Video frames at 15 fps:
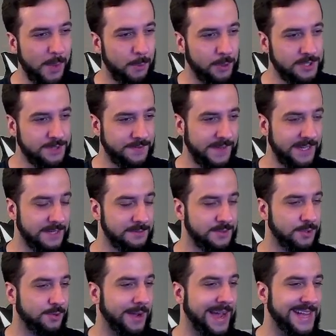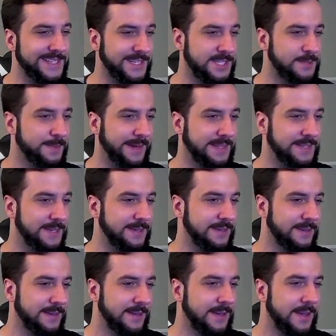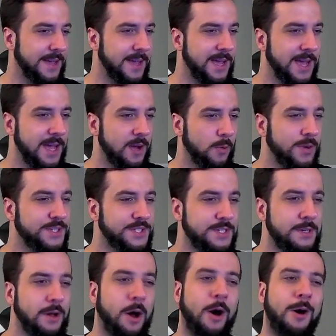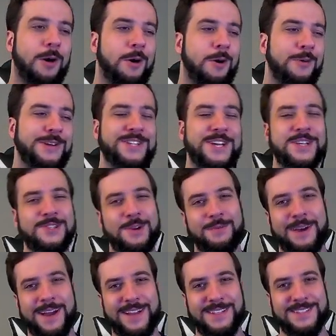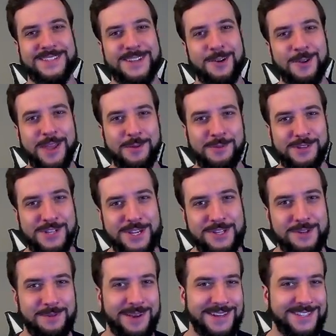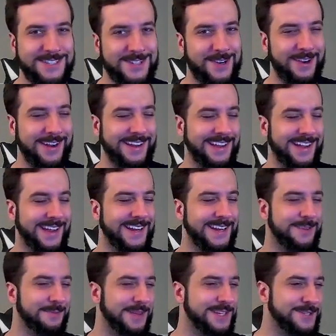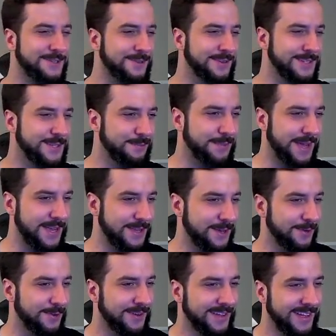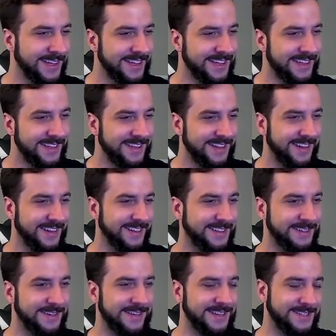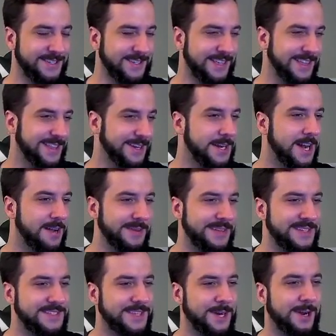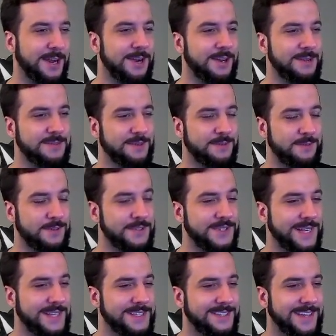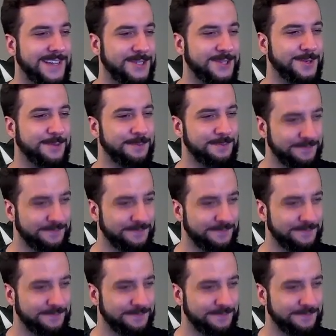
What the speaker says: Poison Fang comes through as expected. We still, oh, we changed our minds. Okay, we changed our minds. Sorry, I didn't mean to bait you in the comments there. Here comes the first Night Slash.